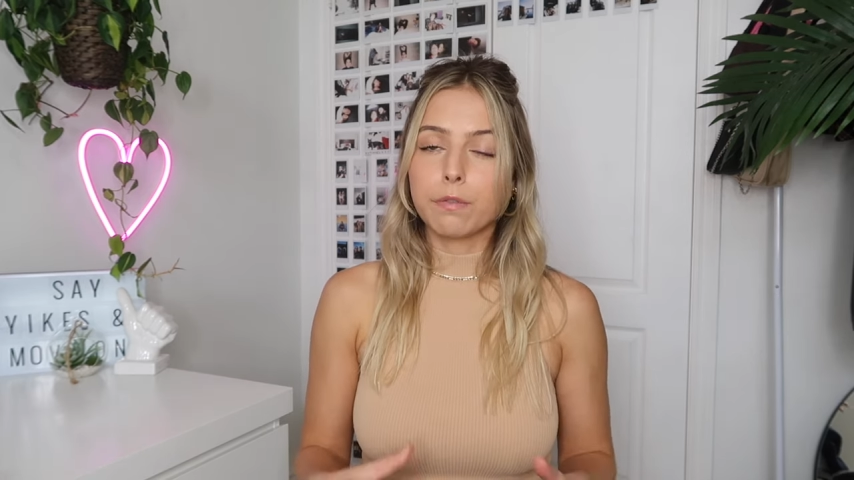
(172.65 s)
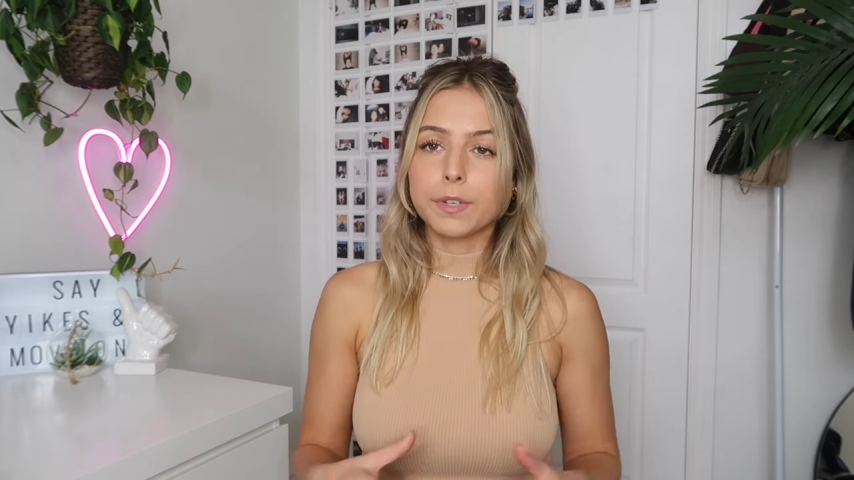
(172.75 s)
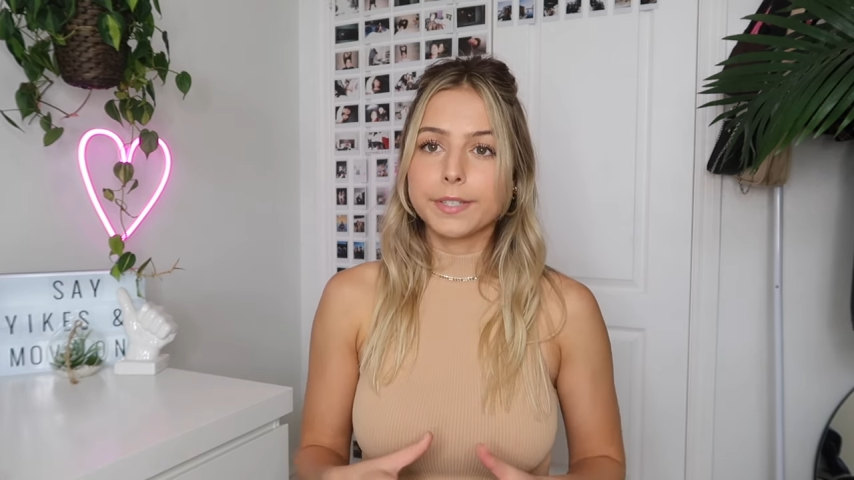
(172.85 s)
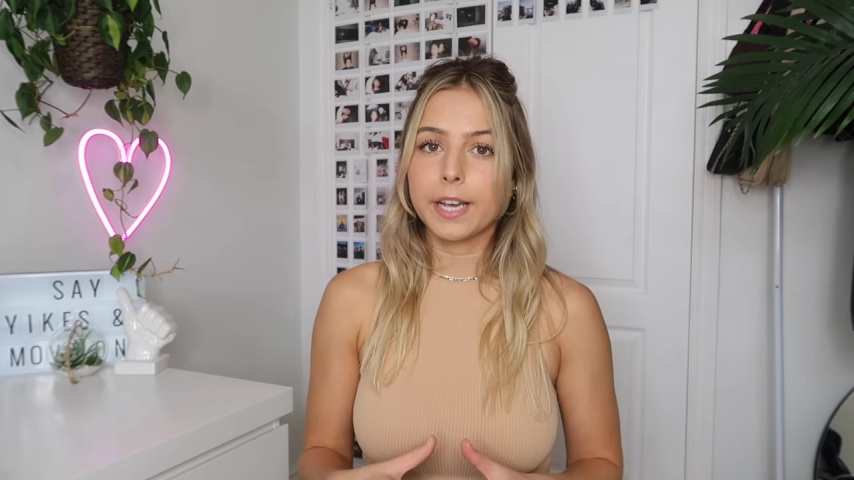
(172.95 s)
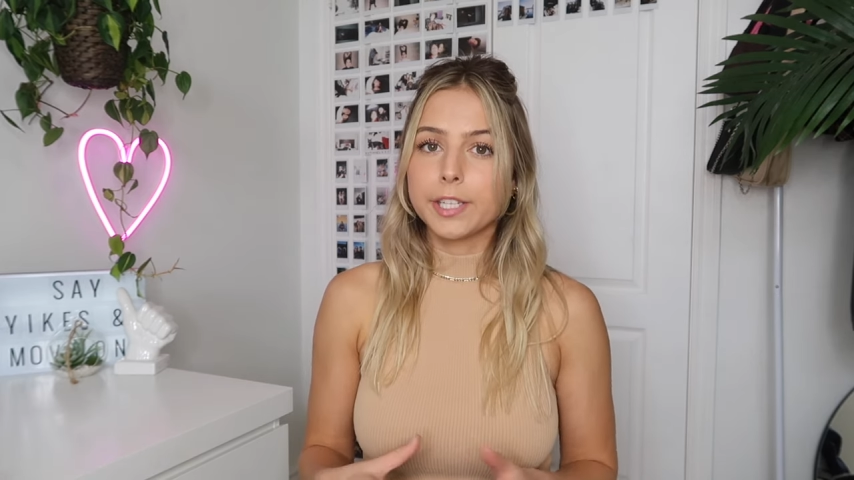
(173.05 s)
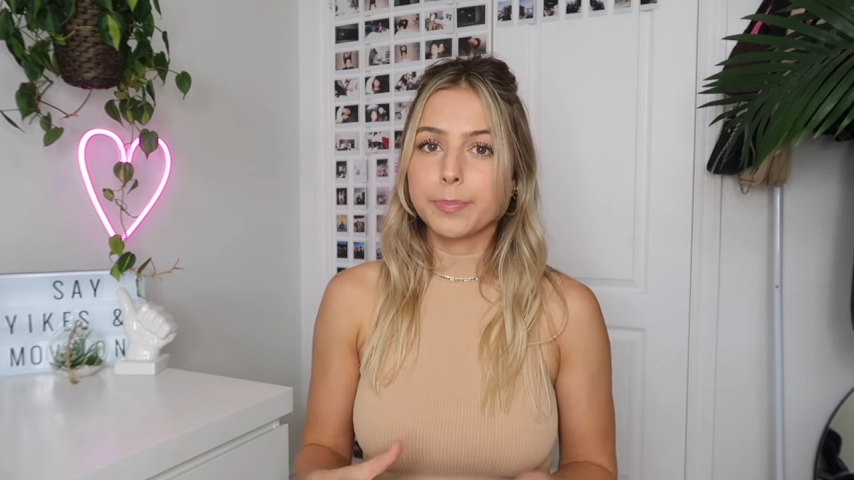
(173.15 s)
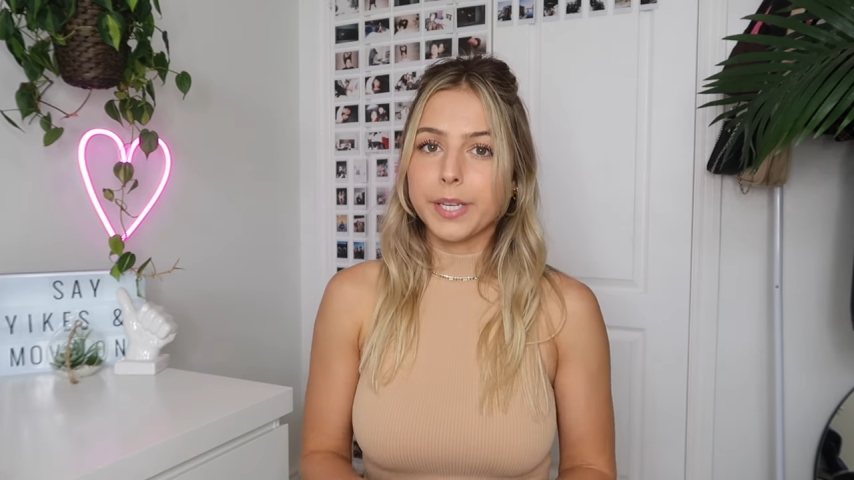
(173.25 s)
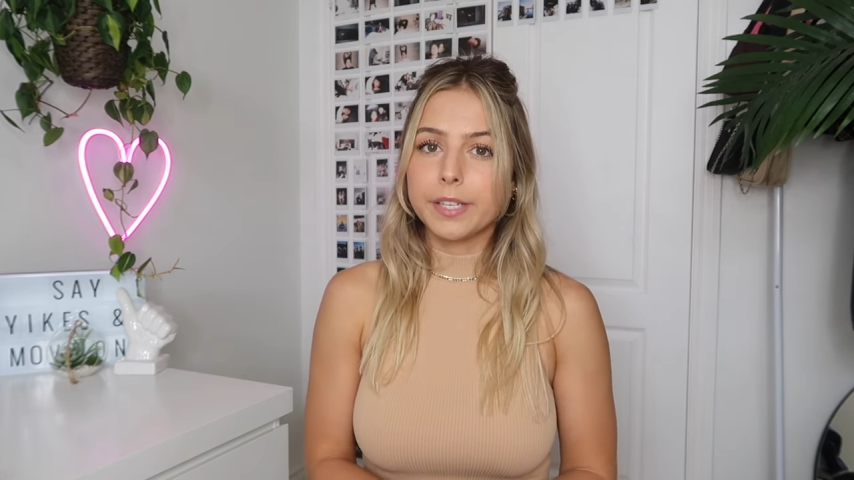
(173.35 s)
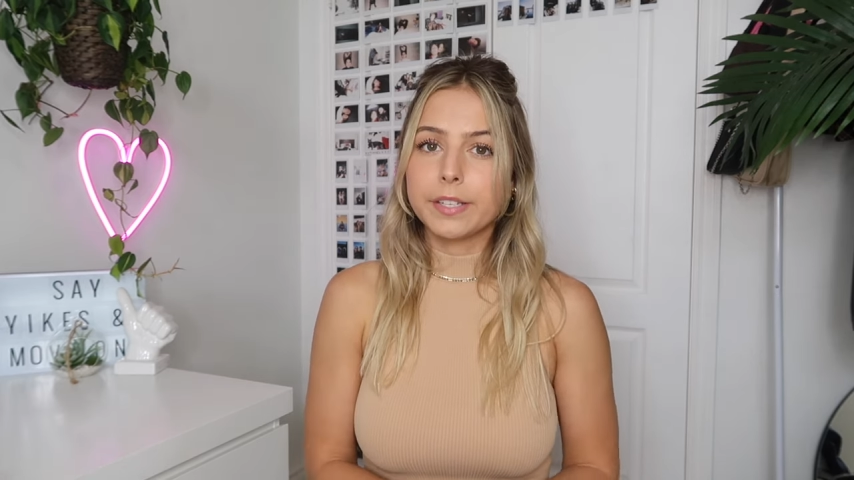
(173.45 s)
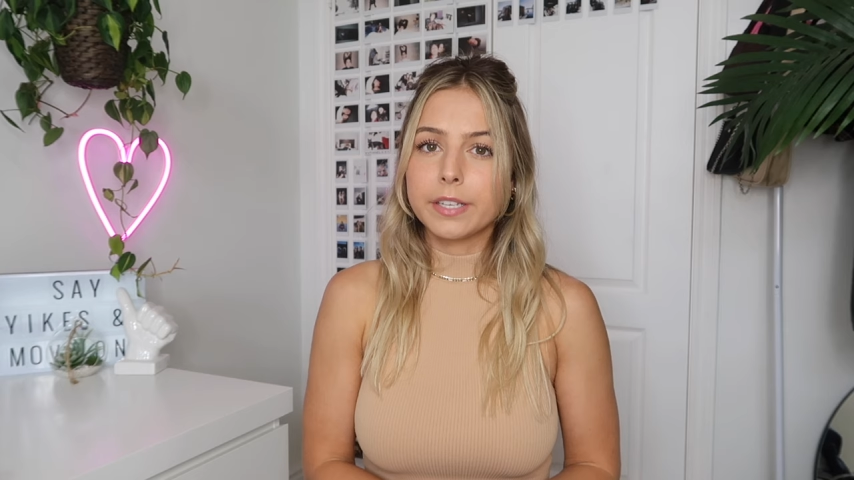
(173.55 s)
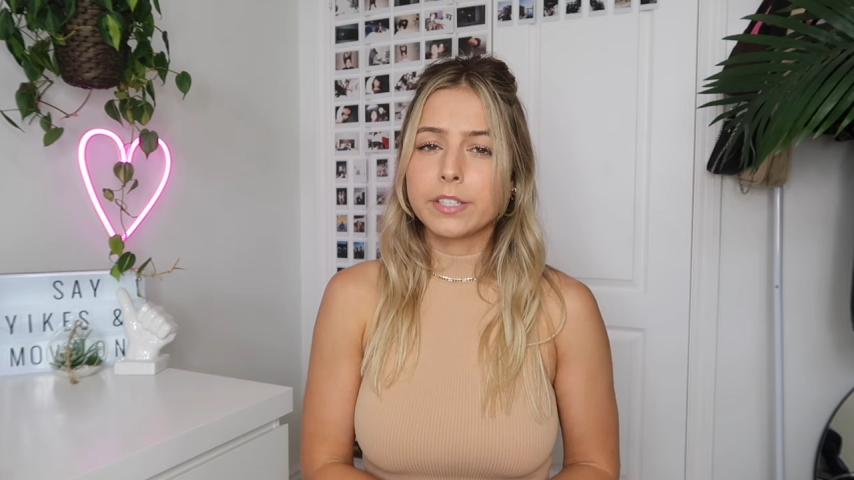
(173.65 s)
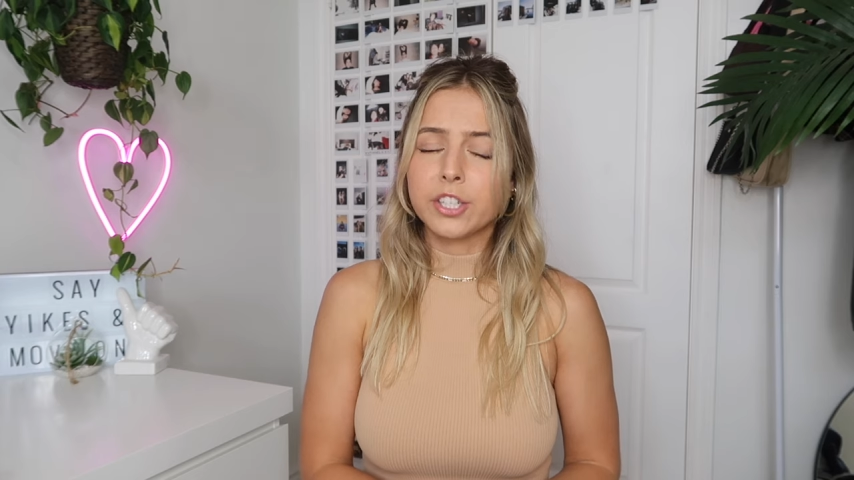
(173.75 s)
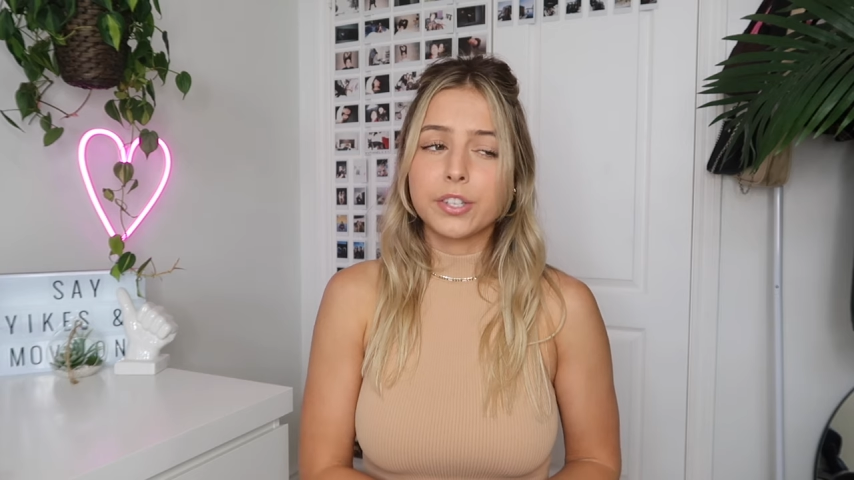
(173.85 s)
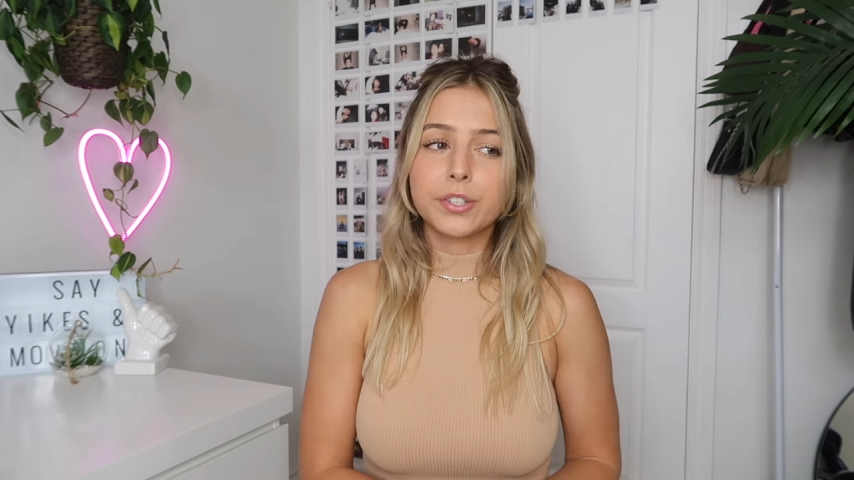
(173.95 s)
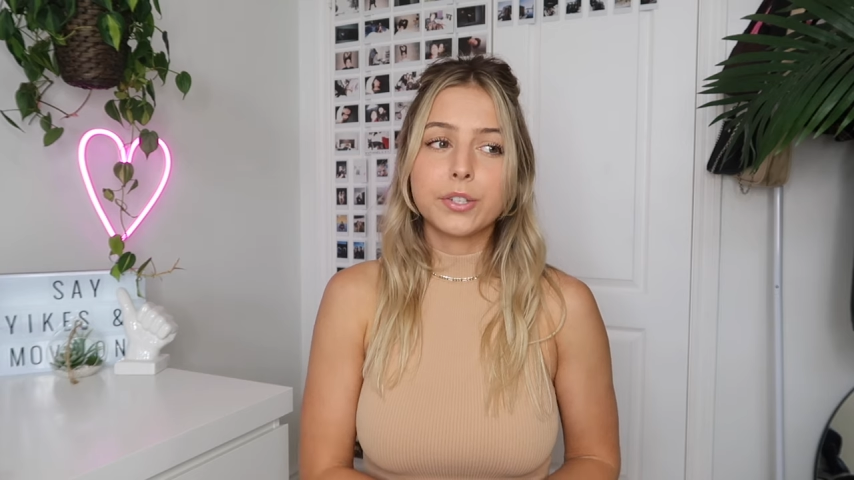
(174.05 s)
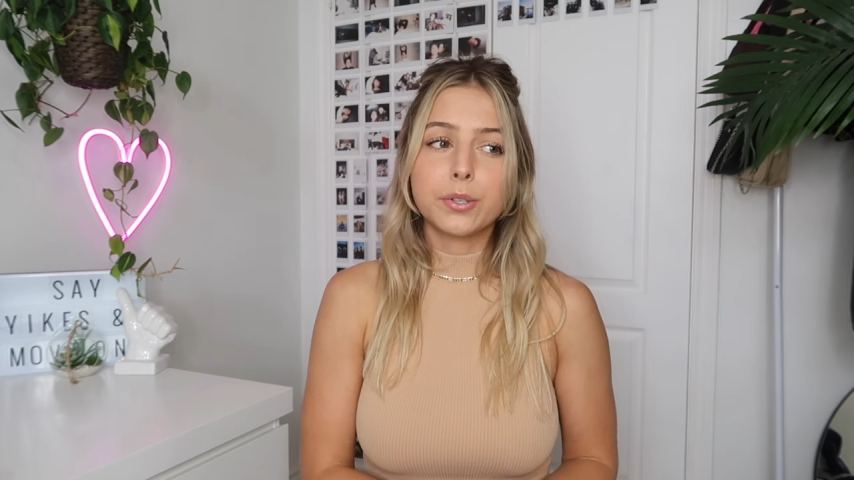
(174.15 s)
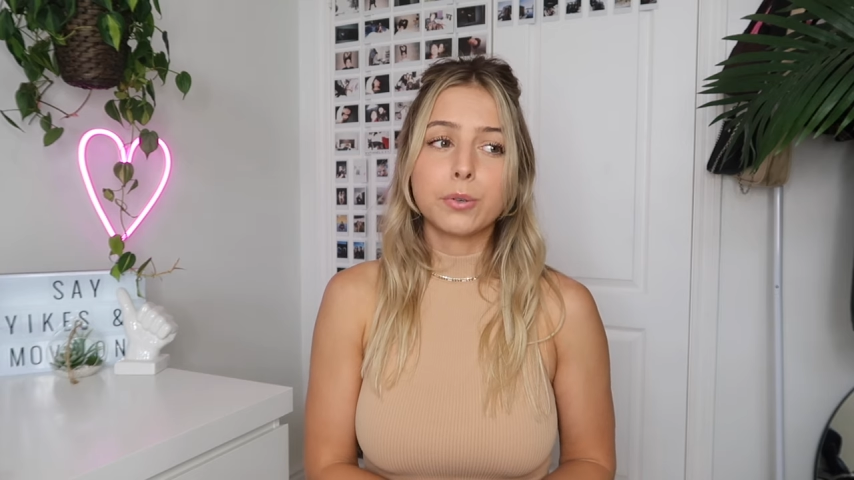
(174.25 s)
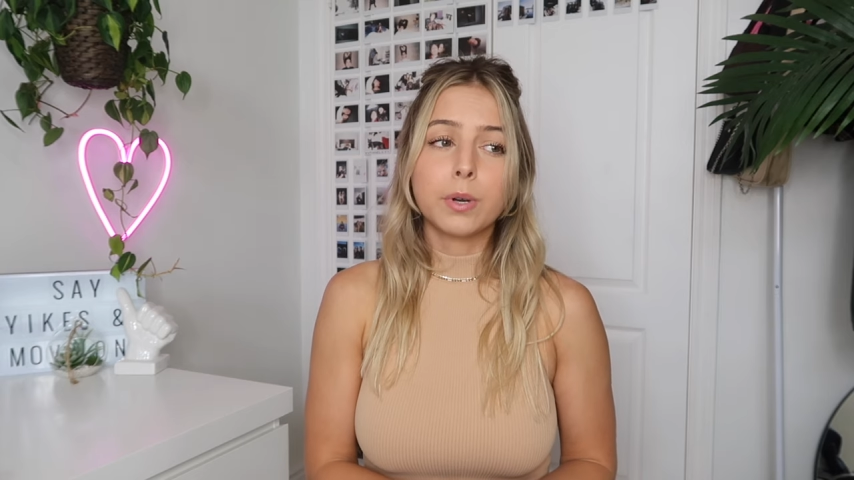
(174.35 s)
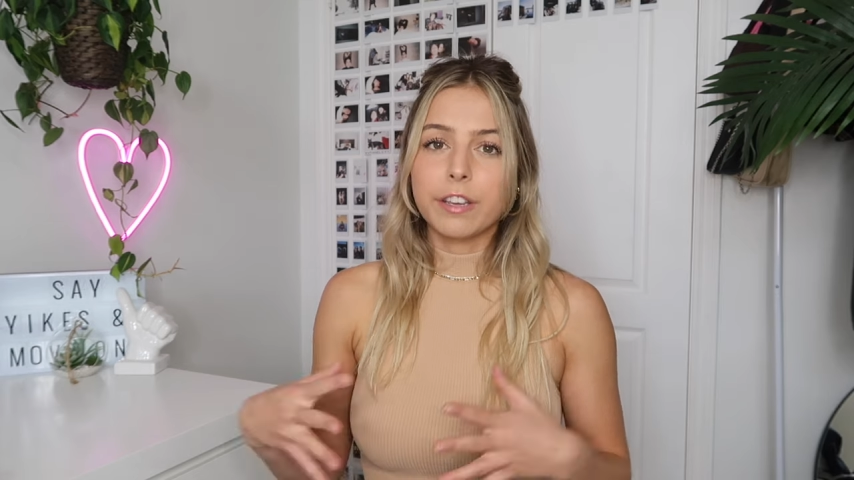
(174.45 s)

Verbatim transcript: oversized pieces just to